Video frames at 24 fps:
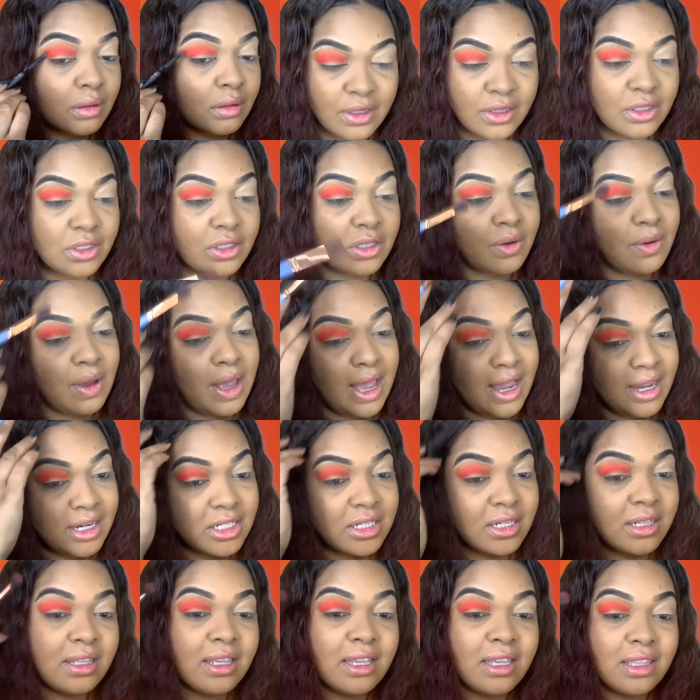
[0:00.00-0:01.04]
So
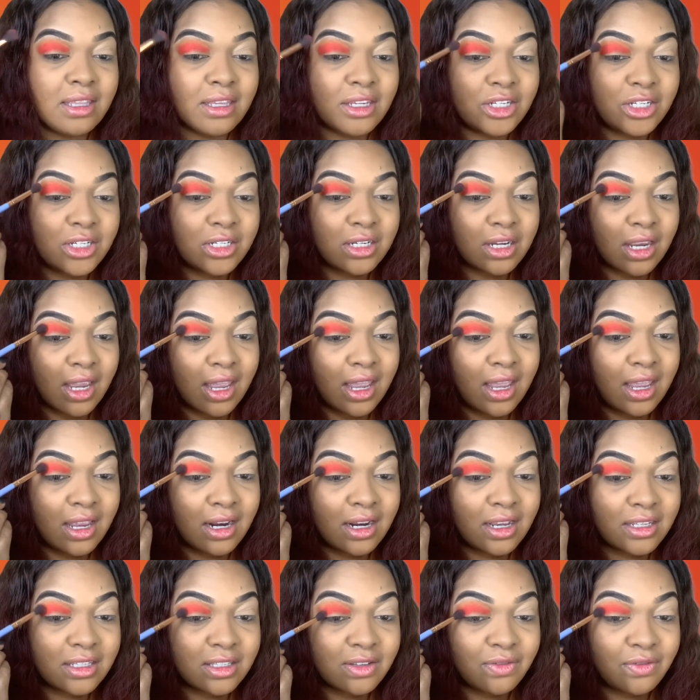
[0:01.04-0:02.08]
actually this shade
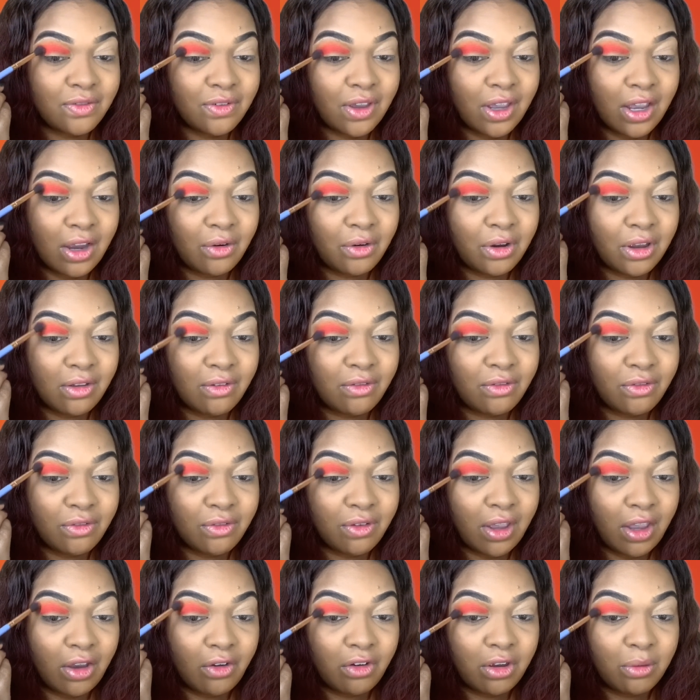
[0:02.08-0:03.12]
is very,
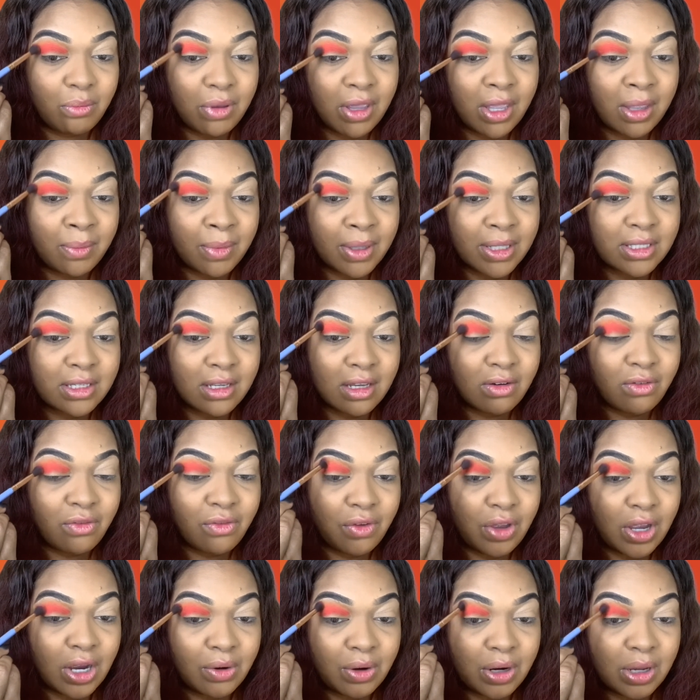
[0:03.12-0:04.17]
very pigmented,
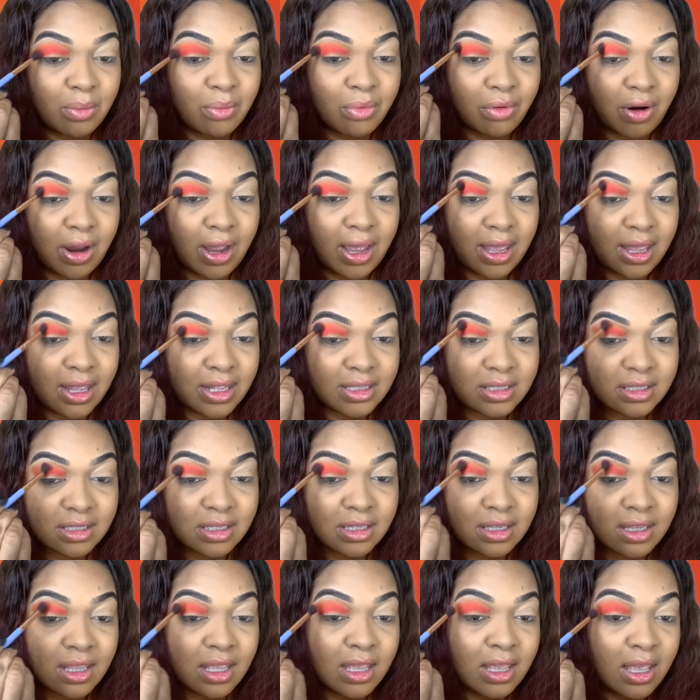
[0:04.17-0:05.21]
very bright.
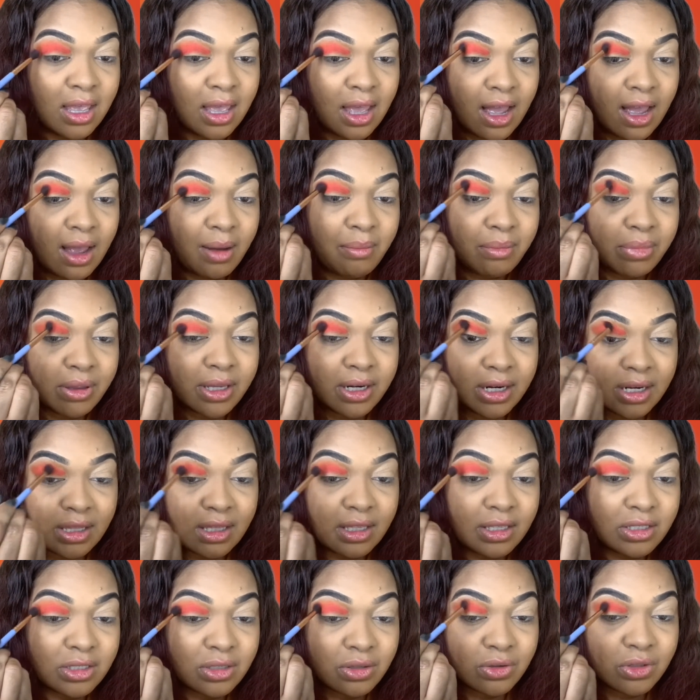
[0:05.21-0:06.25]
I'm blending
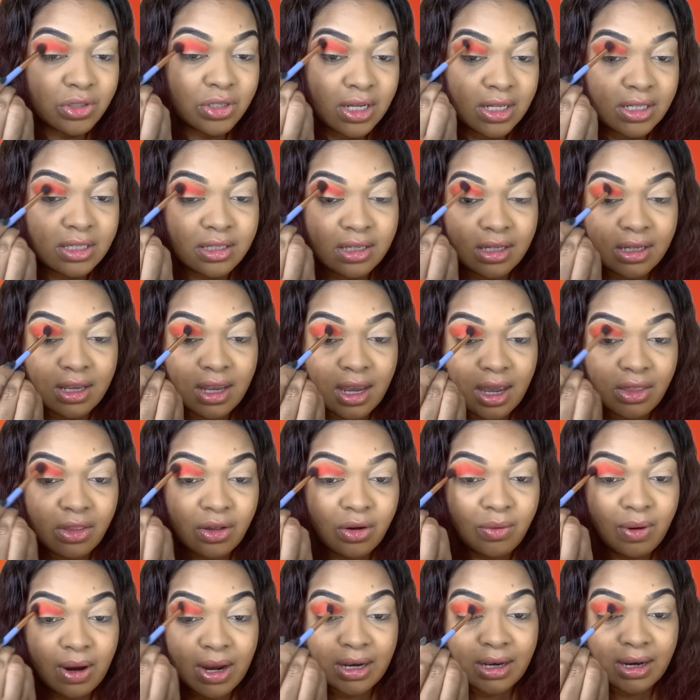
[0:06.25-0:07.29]
these two shades together
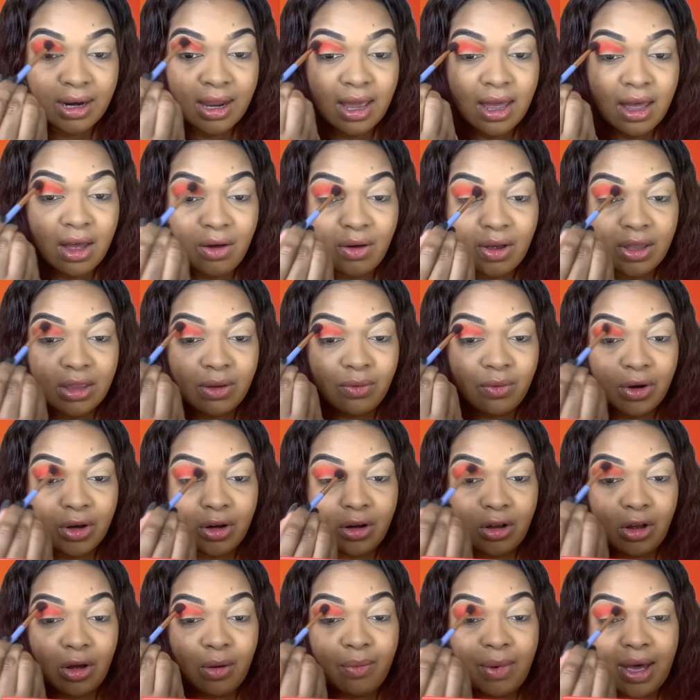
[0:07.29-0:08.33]
right now, and then we're gonna
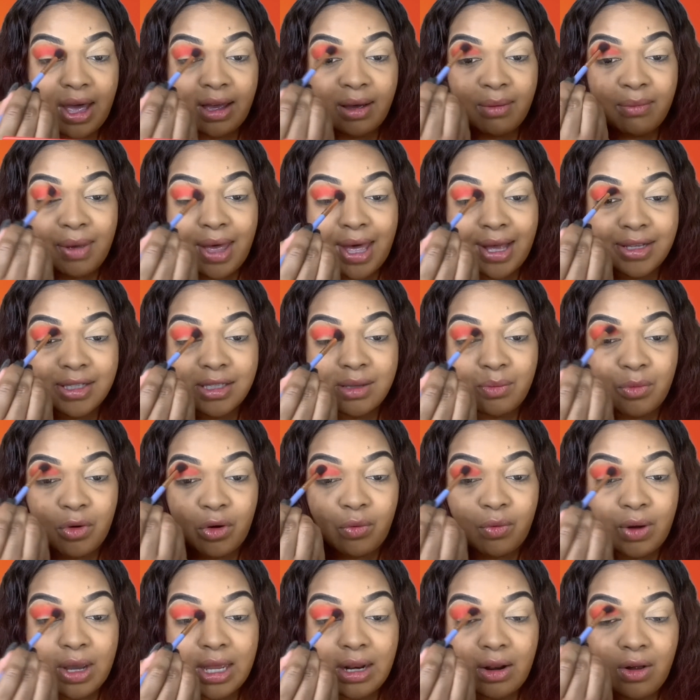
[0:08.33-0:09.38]
go back and pack some more
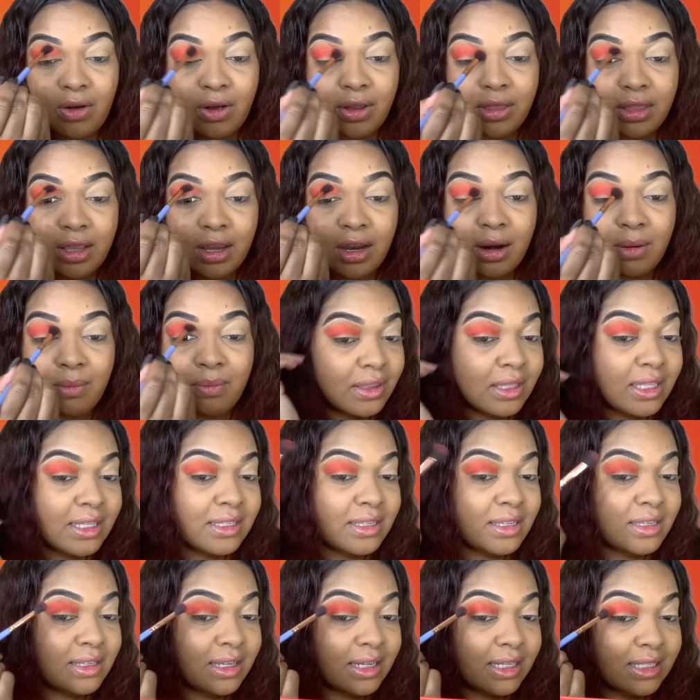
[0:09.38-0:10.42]
red on there. This
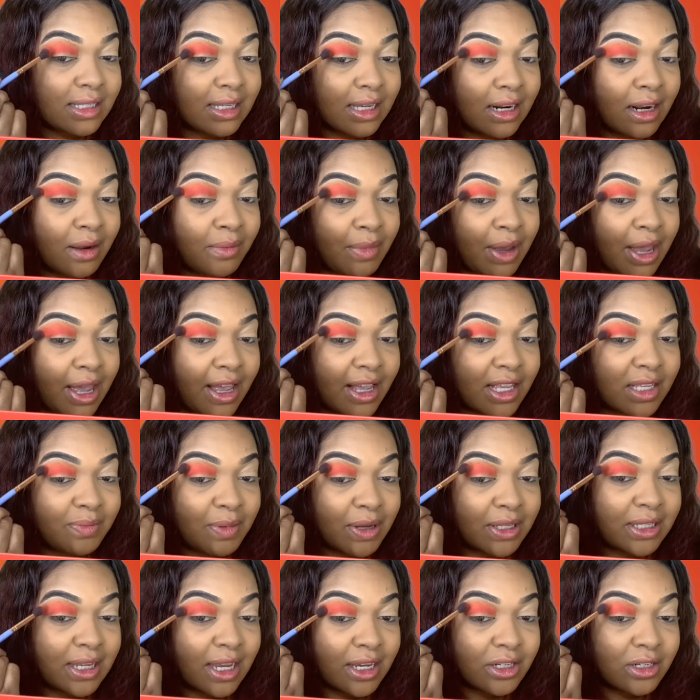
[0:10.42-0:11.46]
is exceeding my
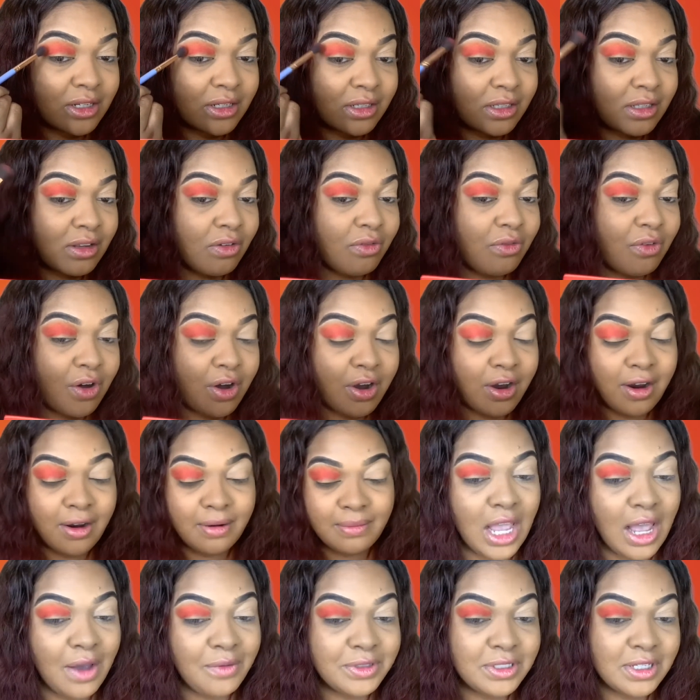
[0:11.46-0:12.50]
expectations so far.
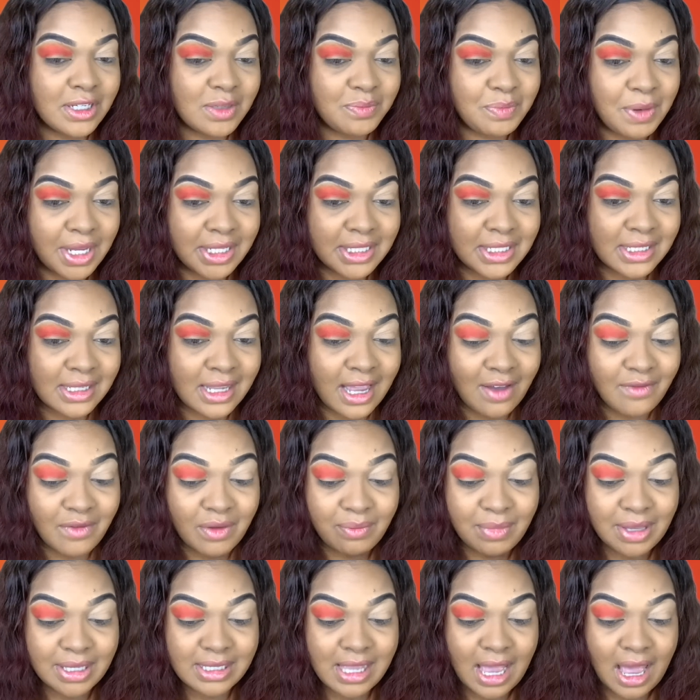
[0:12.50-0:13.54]
I was expecting to have a
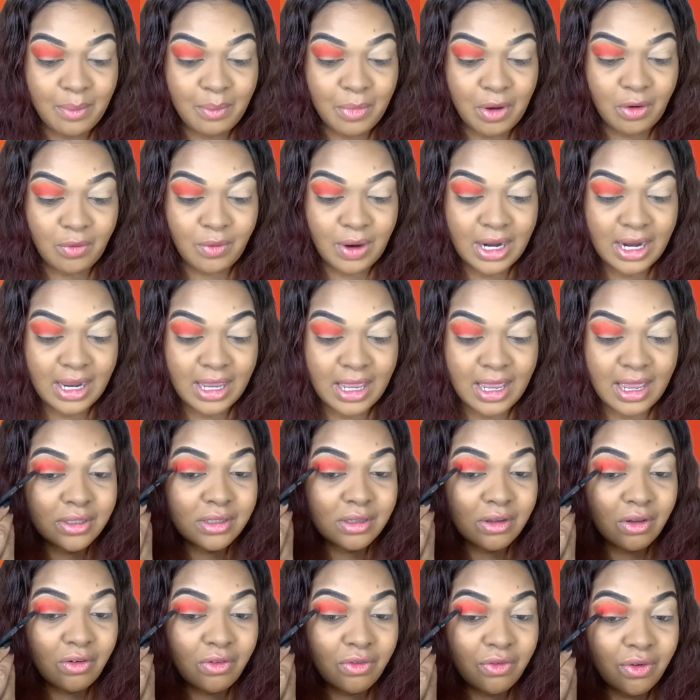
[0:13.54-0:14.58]
mishap already.
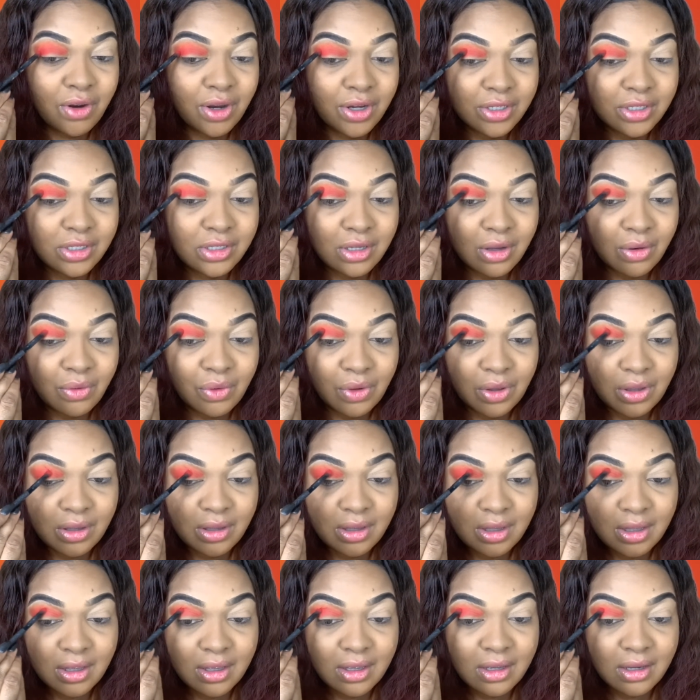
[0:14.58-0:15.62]
So far, so
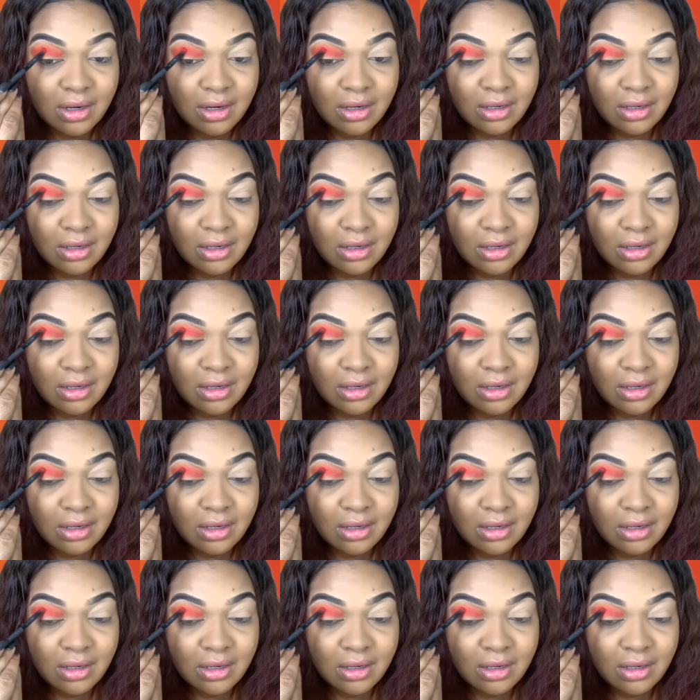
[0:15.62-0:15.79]
good.